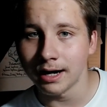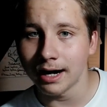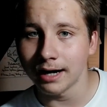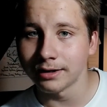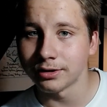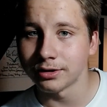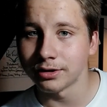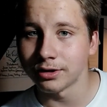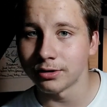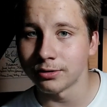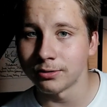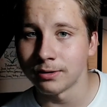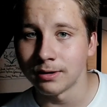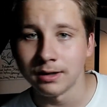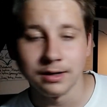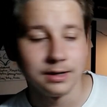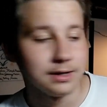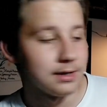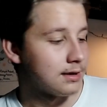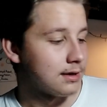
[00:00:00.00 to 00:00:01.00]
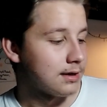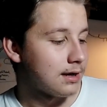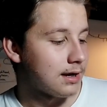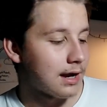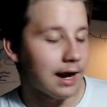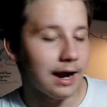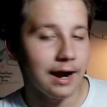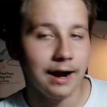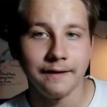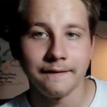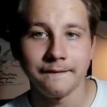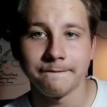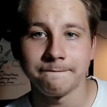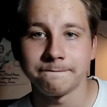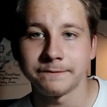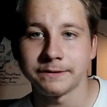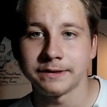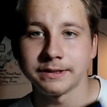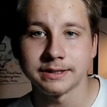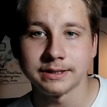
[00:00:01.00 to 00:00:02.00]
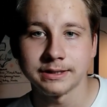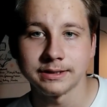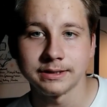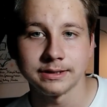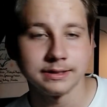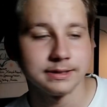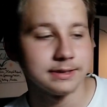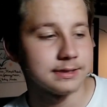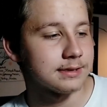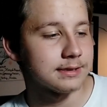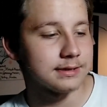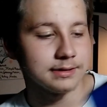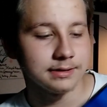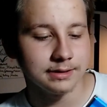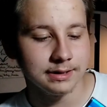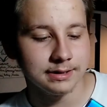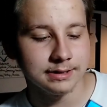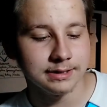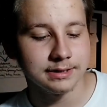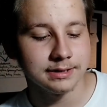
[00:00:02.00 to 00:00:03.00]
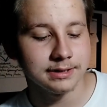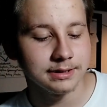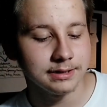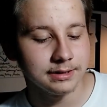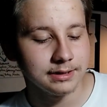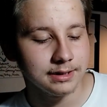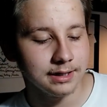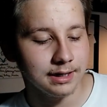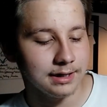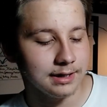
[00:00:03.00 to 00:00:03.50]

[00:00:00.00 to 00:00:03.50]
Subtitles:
I don't know. This is SSD